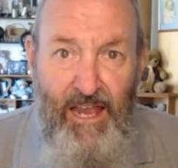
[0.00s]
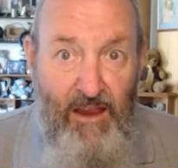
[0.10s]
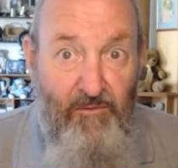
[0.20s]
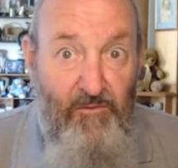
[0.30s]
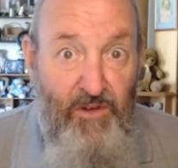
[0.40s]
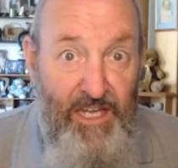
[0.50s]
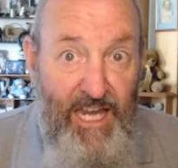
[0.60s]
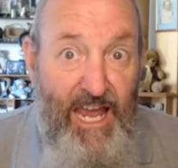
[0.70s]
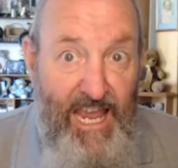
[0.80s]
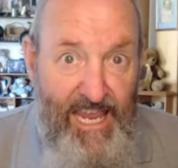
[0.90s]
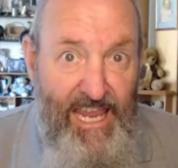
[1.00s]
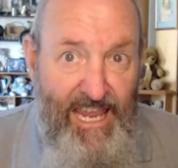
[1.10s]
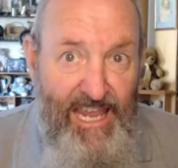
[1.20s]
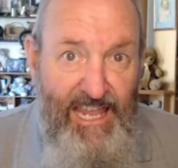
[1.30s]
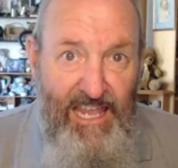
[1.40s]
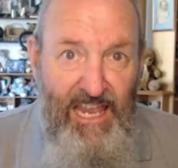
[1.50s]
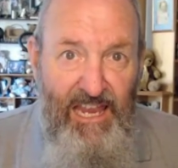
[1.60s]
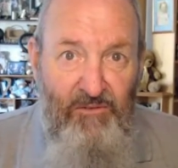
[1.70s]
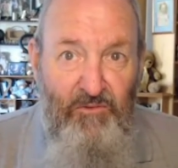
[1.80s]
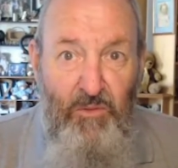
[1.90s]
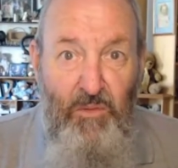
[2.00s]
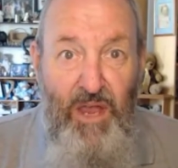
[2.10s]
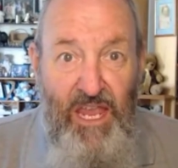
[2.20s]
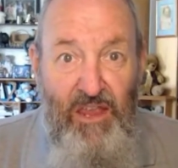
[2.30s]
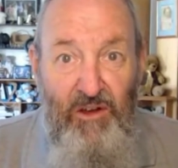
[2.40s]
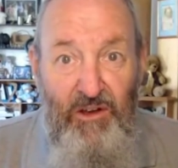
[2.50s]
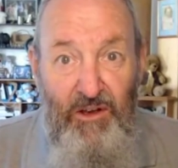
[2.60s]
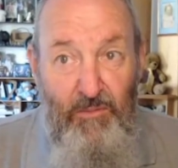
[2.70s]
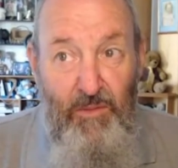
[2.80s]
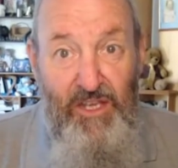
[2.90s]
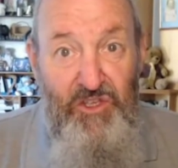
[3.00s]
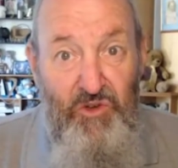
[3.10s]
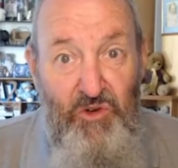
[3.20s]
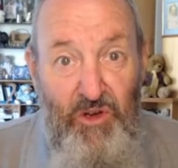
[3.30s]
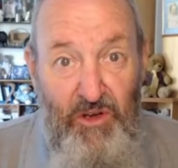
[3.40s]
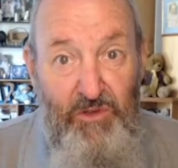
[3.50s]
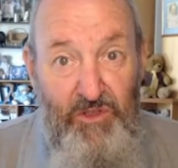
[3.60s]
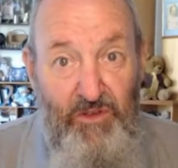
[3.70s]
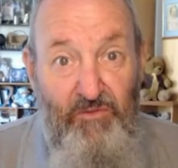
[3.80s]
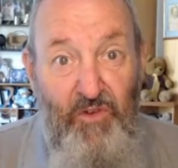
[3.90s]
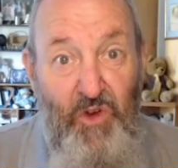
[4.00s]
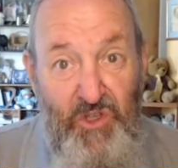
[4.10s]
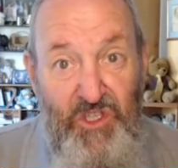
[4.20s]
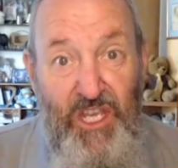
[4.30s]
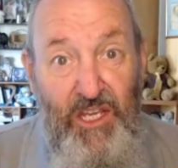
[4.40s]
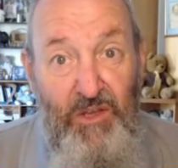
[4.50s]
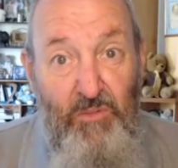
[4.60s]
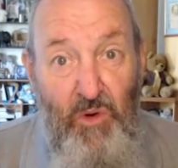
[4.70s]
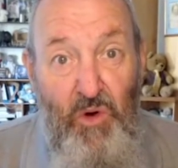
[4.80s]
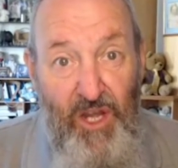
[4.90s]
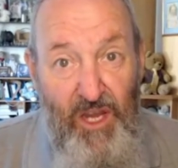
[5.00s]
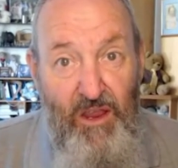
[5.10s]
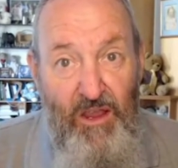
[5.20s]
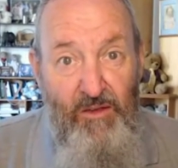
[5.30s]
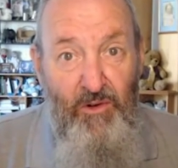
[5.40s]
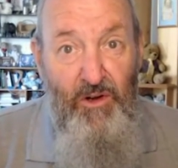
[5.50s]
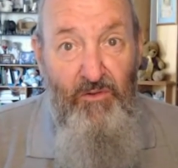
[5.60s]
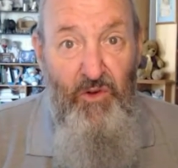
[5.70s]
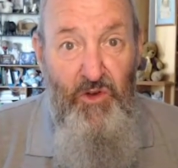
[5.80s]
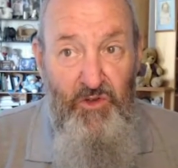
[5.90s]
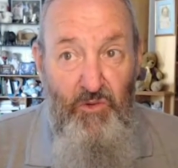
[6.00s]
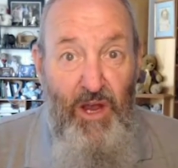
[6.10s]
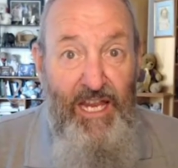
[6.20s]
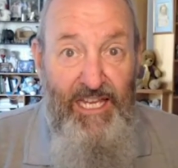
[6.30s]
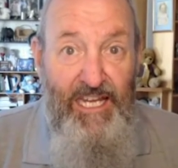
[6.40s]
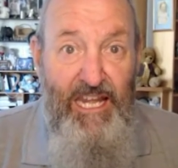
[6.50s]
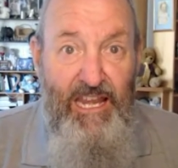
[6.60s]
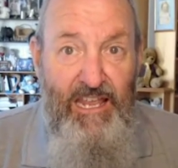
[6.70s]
every day, and for me, I made sure it was the first thing in the morning when I first awakened.